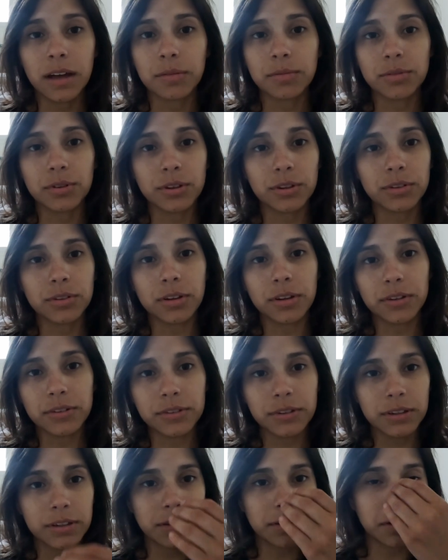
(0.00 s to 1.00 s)
I'm so
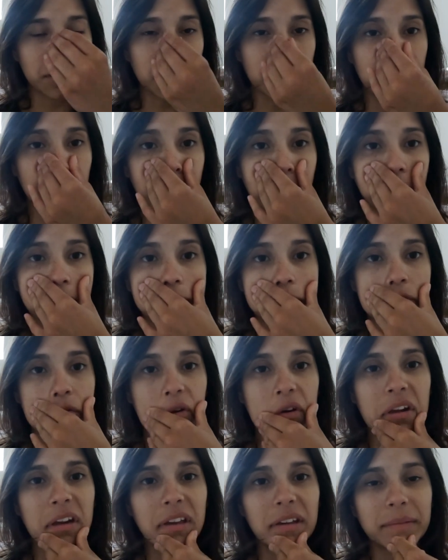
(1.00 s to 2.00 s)
exhausted, I'm all
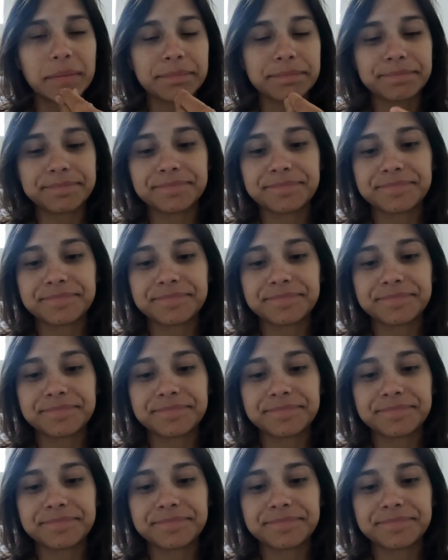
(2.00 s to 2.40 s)
sweaty.